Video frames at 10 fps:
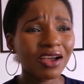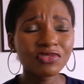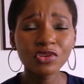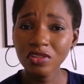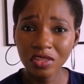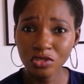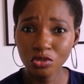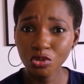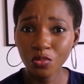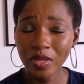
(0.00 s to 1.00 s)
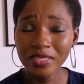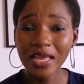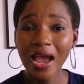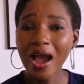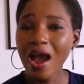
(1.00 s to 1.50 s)
have nothing to do with
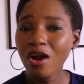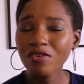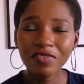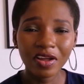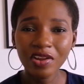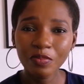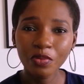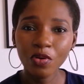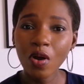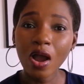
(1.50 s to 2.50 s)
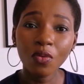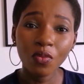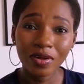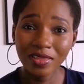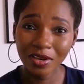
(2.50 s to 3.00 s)
how valuable or
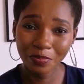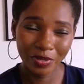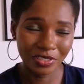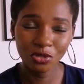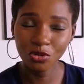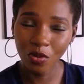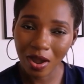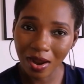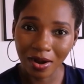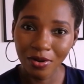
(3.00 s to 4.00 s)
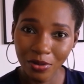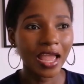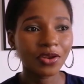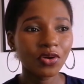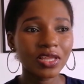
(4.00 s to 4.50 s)
how worthy a person you are.
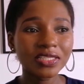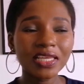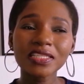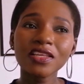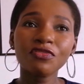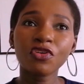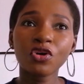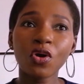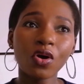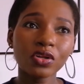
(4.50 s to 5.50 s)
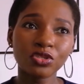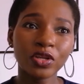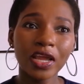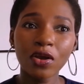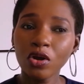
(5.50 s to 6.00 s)
I know it's easy for
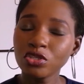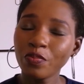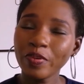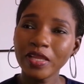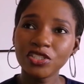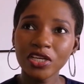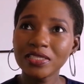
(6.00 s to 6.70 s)
us to get caught up in